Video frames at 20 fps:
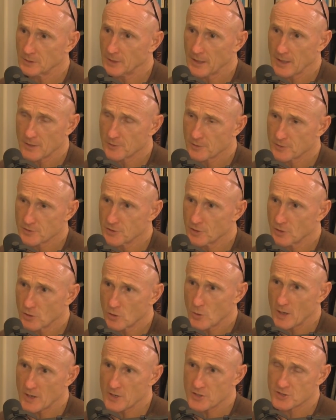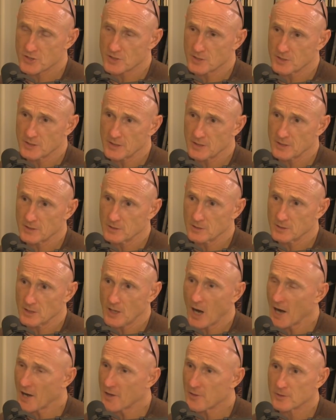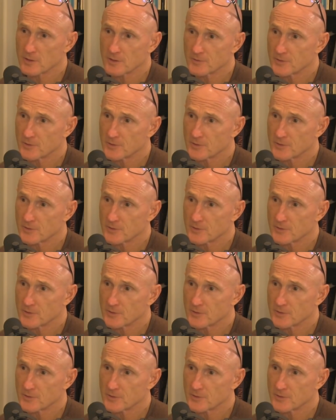Yeah, there's no question that either